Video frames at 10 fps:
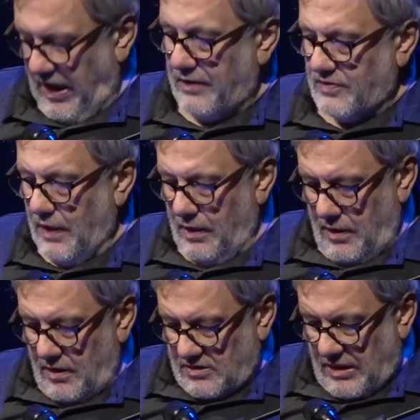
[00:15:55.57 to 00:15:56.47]
and
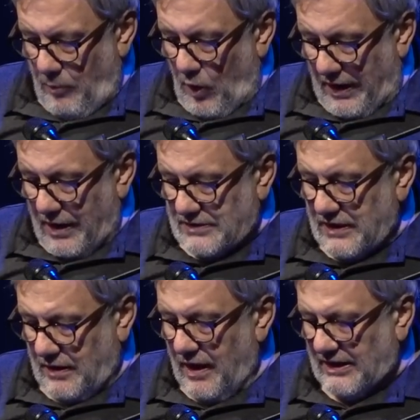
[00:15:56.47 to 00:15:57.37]

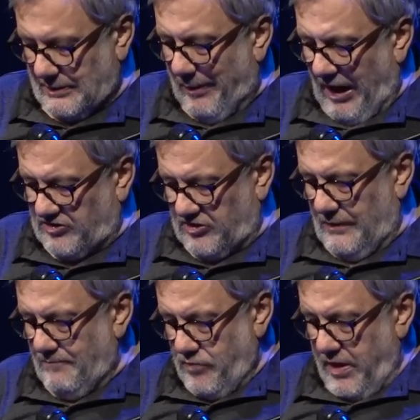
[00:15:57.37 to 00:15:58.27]
democratic expression.